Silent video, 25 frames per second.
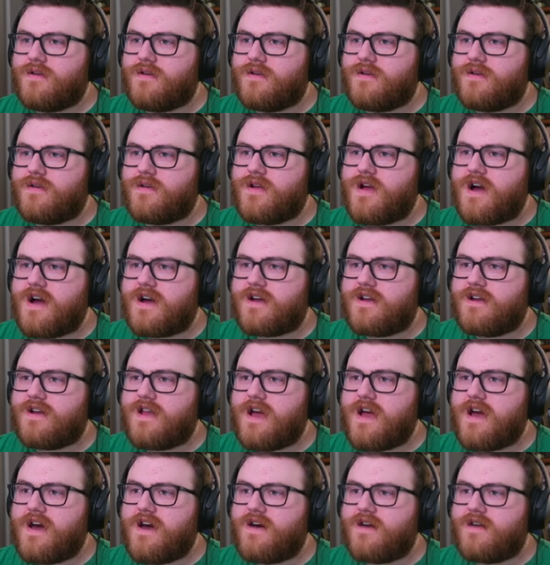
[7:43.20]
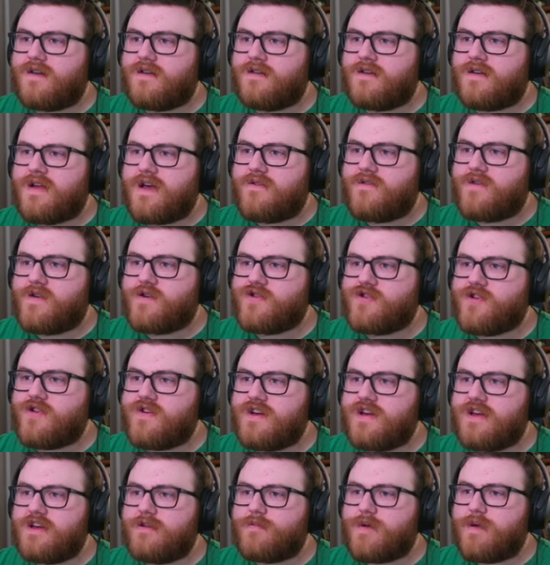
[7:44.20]
Knocking down every
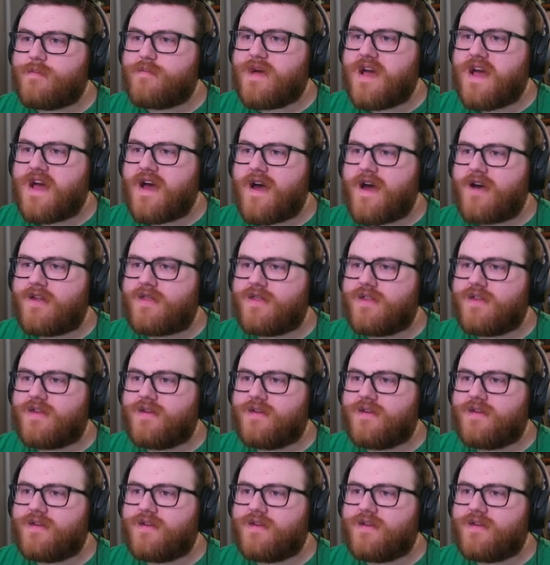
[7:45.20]
tree in my path.